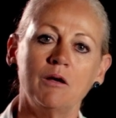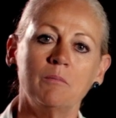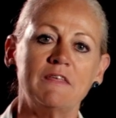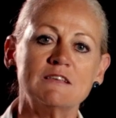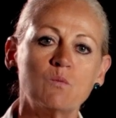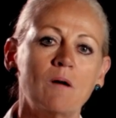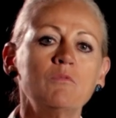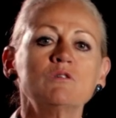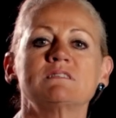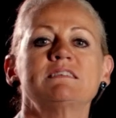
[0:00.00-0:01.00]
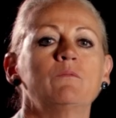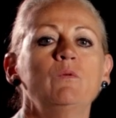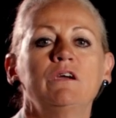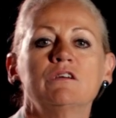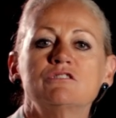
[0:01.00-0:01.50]
But there's one more step
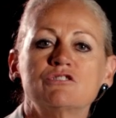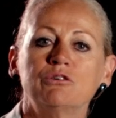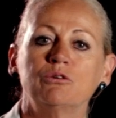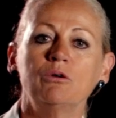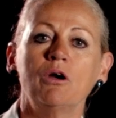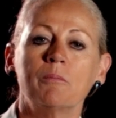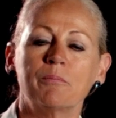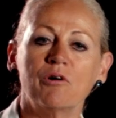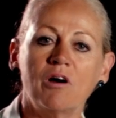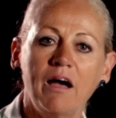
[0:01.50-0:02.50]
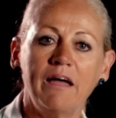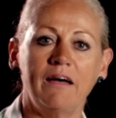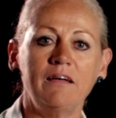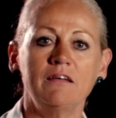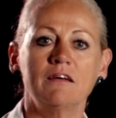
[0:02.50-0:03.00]
we can do
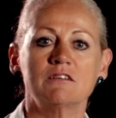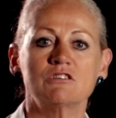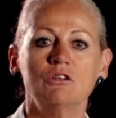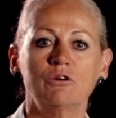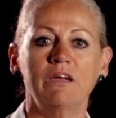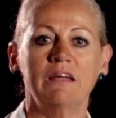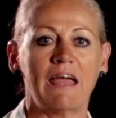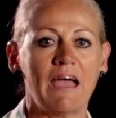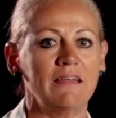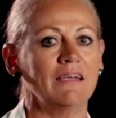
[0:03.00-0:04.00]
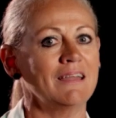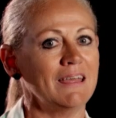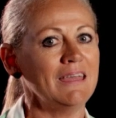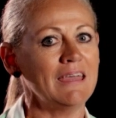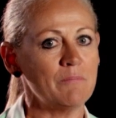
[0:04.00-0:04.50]
prior to looking at adding an
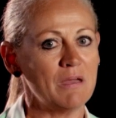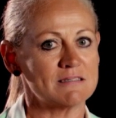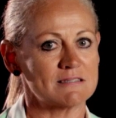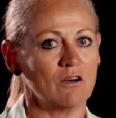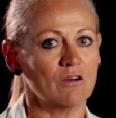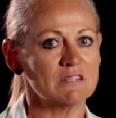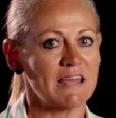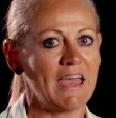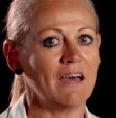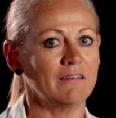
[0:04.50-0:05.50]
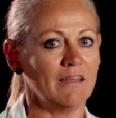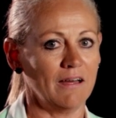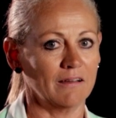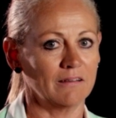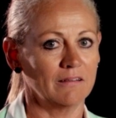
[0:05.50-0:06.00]
EMS onto our
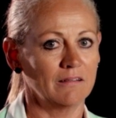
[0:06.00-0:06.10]
NUC.